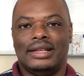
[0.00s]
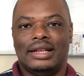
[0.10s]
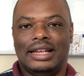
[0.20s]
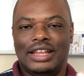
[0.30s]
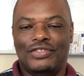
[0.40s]

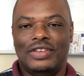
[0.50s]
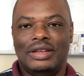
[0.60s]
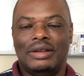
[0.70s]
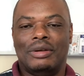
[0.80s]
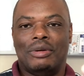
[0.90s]

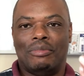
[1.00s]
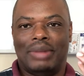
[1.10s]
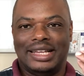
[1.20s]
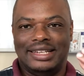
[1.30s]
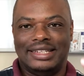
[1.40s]
Living
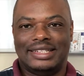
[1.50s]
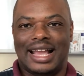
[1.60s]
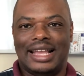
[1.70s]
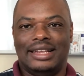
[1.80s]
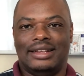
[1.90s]
by
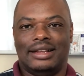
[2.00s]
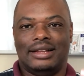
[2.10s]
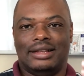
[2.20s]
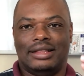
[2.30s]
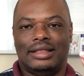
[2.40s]
design,
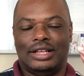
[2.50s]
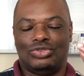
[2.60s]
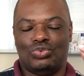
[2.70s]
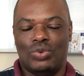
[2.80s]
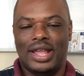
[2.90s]

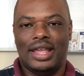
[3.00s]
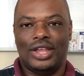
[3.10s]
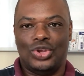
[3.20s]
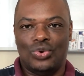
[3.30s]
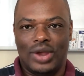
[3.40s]
that's where
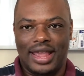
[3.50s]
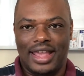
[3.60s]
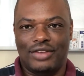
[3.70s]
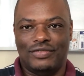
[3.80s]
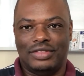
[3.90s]
you
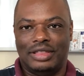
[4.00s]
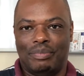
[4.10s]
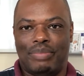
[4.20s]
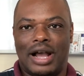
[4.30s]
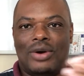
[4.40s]
have the
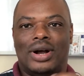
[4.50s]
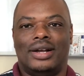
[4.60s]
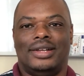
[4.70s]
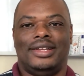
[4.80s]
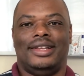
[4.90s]
power,
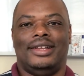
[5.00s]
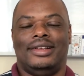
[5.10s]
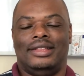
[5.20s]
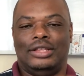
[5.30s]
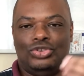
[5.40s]

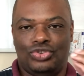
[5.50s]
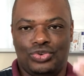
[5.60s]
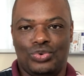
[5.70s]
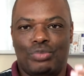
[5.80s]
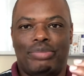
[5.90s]
the
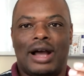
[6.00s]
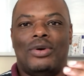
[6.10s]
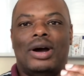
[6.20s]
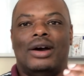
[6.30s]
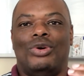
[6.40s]
true
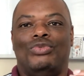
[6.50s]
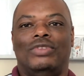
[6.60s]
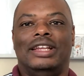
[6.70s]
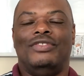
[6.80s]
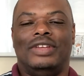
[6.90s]
power of
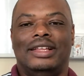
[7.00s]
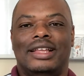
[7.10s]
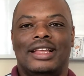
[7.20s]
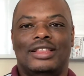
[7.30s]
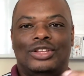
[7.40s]
living,
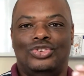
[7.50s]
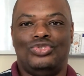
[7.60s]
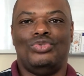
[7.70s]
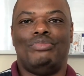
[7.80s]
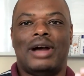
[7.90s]
the
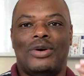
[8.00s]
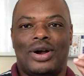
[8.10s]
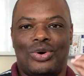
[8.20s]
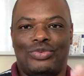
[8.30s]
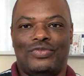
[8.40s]
true power
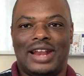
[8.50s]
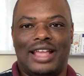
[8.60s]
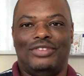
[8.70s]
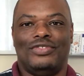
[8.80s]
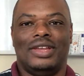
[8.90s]
of
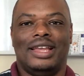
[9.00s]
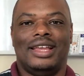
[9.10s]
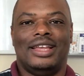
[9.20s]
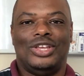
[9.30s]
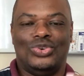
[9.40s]
life.
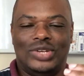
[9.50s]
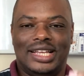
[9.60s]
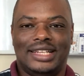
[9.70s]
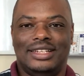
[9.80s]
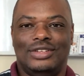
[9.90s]
You
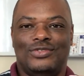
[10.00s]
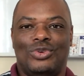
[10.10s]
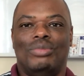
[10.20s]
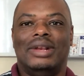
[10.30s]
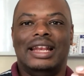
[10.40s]
get it
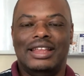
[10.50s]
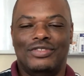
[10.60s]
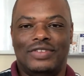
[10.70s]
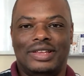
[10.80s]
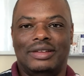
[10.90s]
from
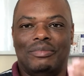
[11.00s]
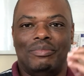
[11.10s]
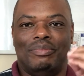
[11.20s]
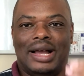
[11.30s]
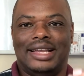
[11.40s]
living
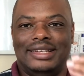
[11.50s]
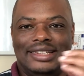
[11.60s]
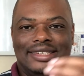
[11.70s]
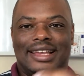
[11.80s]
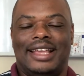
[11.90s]
by
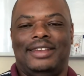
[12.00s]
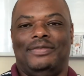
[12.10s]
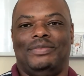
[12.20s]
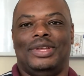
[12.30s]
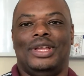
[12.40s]
design,
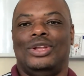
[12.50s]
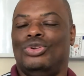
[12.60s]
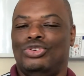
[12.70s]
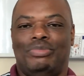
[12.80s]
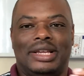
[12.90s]

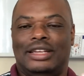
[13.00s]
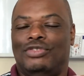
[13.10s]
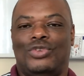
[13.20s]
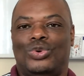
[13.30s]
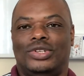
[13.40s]
not by
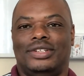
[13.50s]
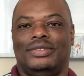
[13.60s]
default.